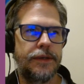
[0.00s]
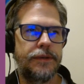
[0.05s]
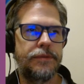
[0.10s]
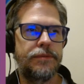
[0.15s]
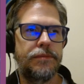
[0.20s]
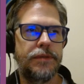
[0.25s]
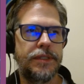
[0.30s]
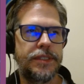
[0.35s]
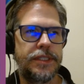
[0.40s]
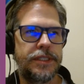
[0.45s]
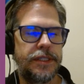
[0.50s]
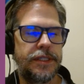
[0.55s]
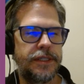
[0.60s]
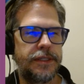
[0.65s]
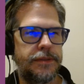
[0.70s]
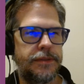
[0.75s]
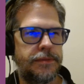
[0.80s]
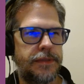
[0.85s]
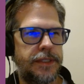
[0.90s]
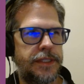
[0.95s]
what's
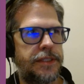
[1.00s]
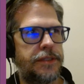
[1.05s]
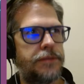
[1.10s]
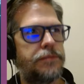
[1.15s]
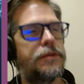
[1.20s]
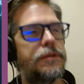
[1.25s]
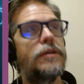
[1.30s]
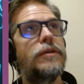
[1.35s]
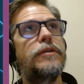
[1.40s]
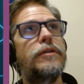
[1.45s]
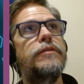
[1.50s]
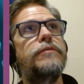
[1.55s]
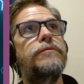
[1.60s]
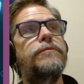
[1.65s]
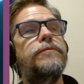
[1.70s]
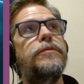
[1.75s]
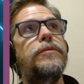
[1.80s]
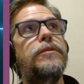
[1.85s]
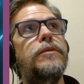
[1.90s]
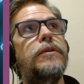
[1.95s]
the word
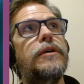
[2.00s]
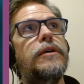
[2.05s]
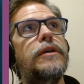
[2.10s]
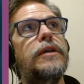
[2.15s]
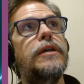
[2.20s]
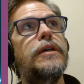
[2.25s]
for